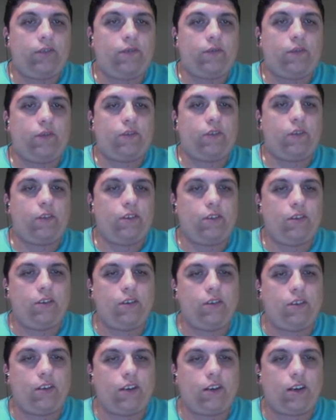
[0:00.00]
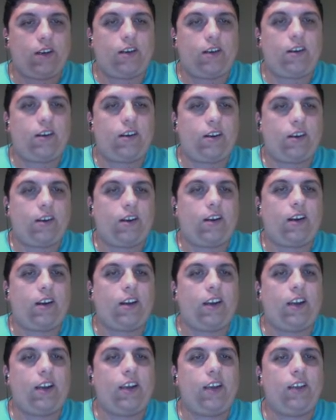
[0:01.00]
for a
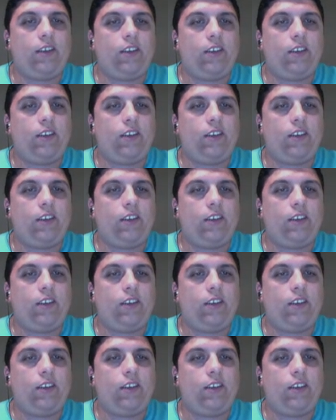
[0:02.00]
client.